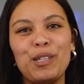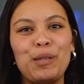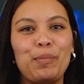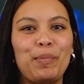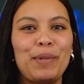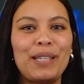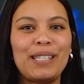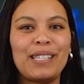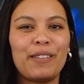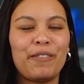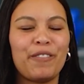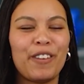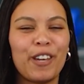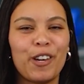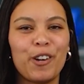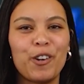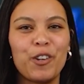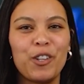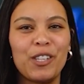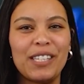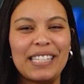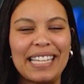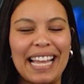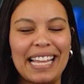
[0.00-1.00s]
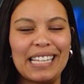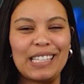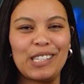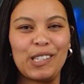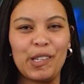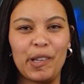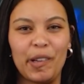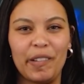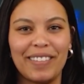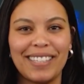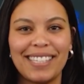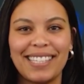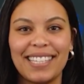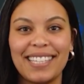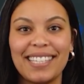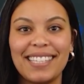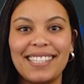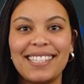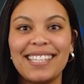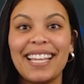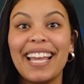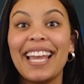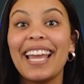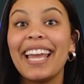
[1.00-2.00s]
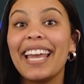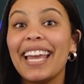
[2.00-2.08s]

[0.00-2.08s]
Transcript: specific goods and services